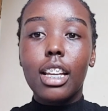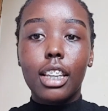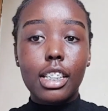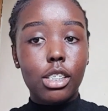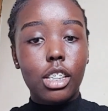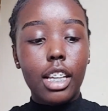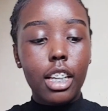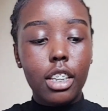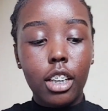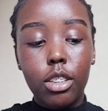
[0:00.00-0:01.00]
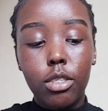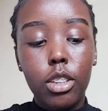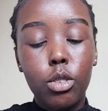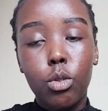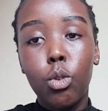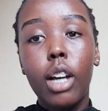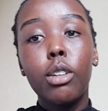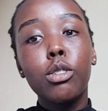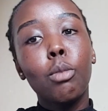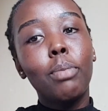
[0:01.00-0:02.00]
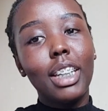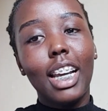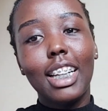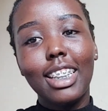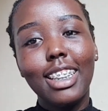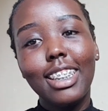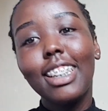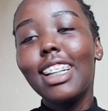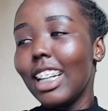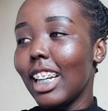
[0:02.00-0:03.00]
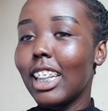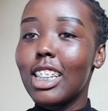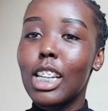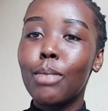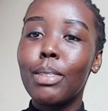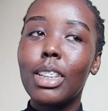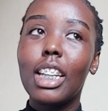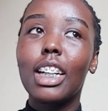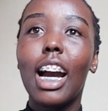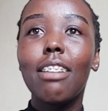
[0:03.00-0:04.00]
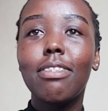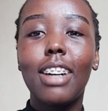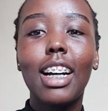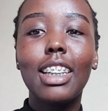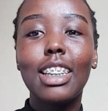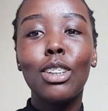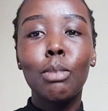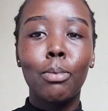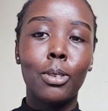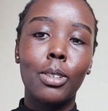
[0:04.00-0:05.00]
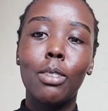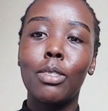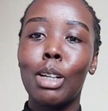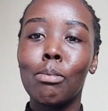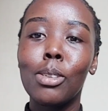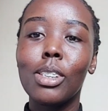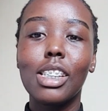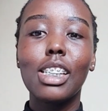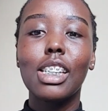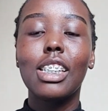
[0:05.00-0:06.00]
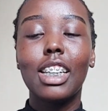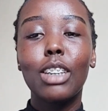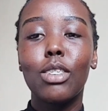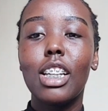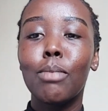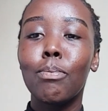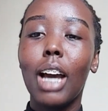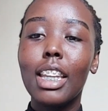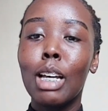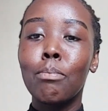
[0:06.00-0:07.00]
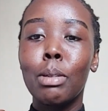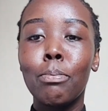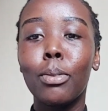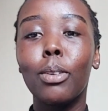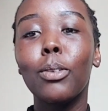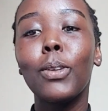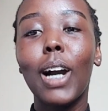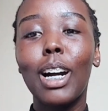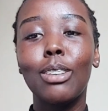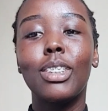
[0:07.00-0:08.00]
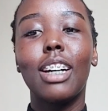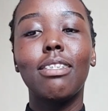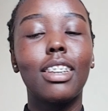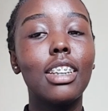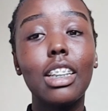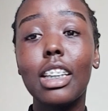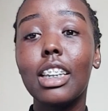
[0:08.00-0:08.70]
That's the other thing that you need to know. And also play hard. In this, I mean have fun. Don't put yourself in a box. Just interact with other people. Go out, have fun.